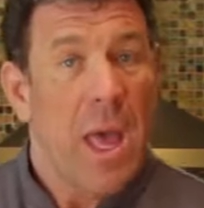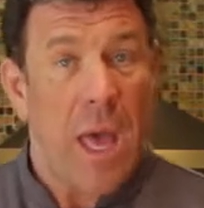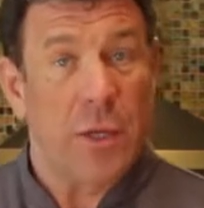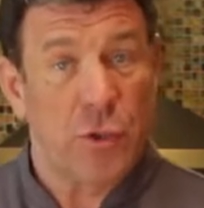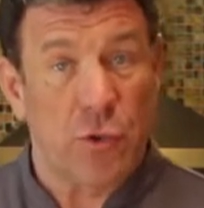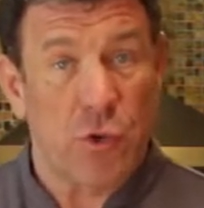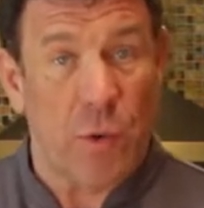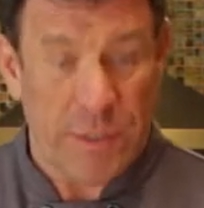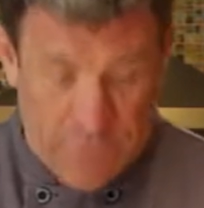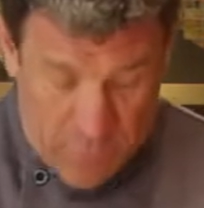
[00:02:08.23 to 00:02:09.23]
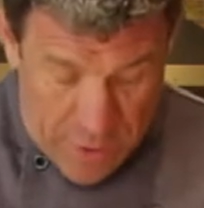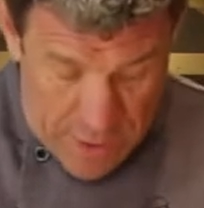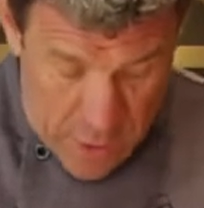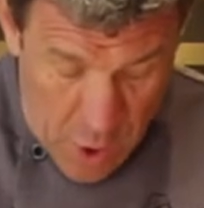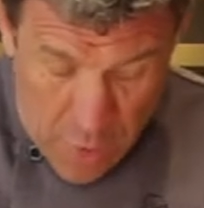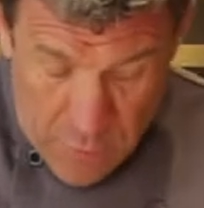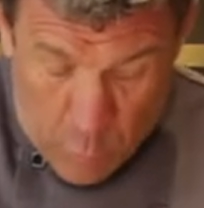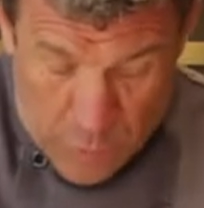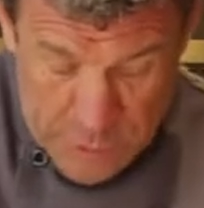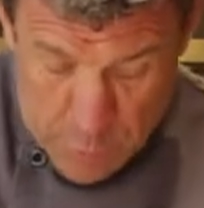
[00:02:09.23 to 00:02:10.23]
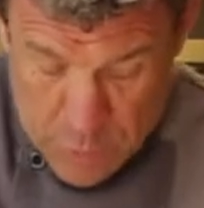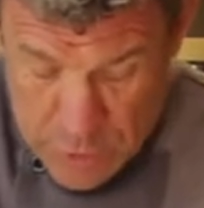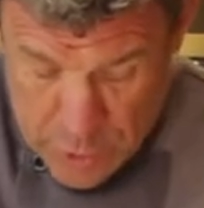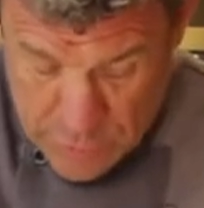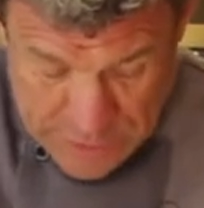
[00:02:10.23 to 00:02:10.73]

And it's your choice of grain. The ones we're going to use